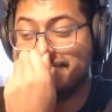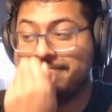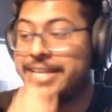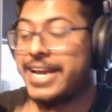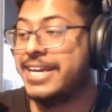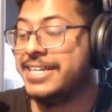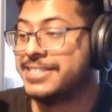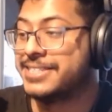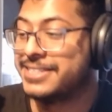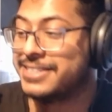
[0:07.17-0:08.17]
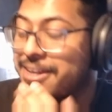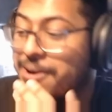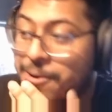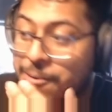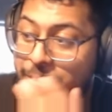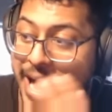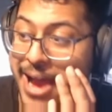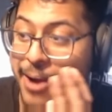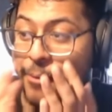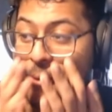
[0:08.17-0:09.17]
That is... Oh,
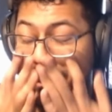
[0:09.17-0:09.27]
wow.